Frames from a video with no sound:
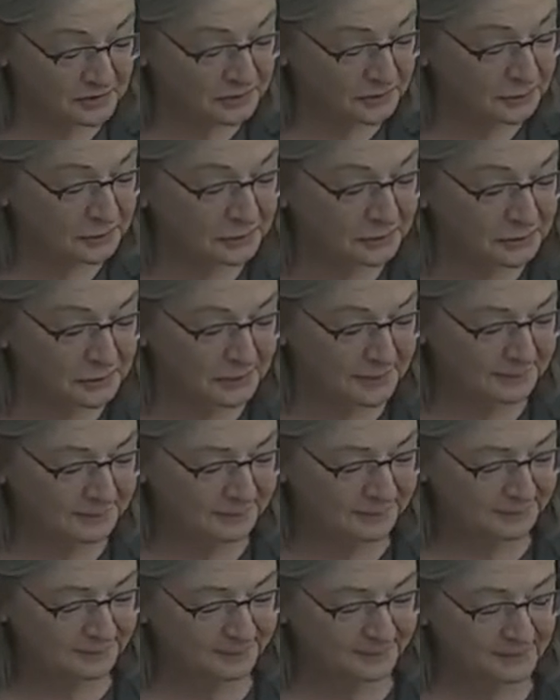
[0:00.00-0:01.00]
School.
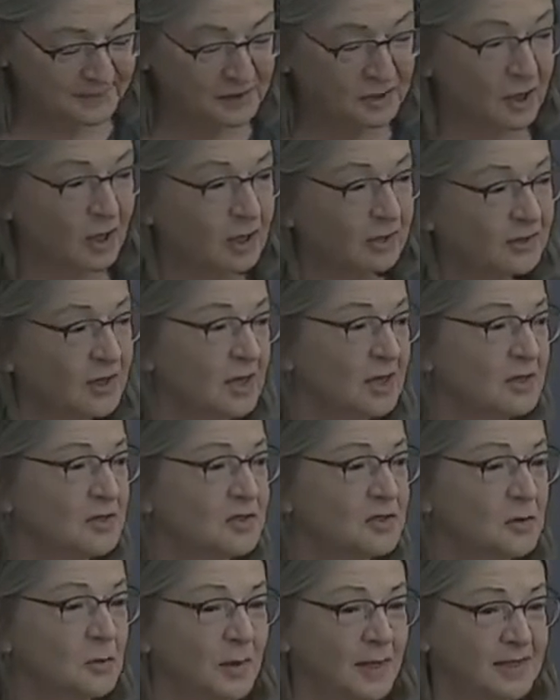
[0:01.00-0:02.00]
It's called
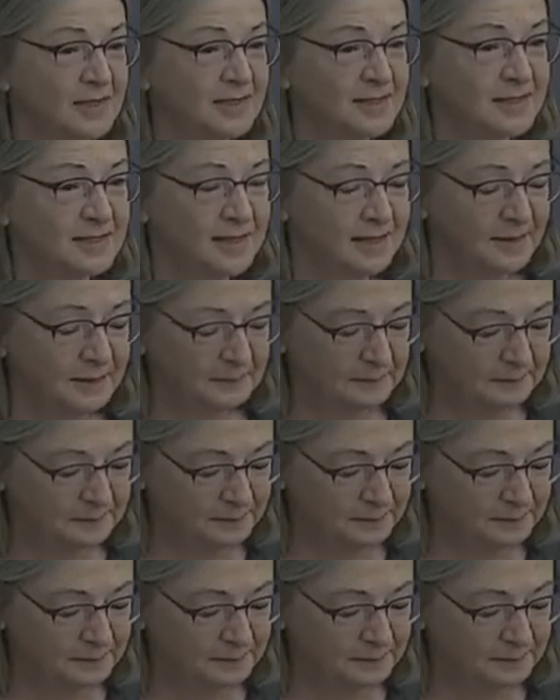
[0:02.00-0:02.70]
Swist.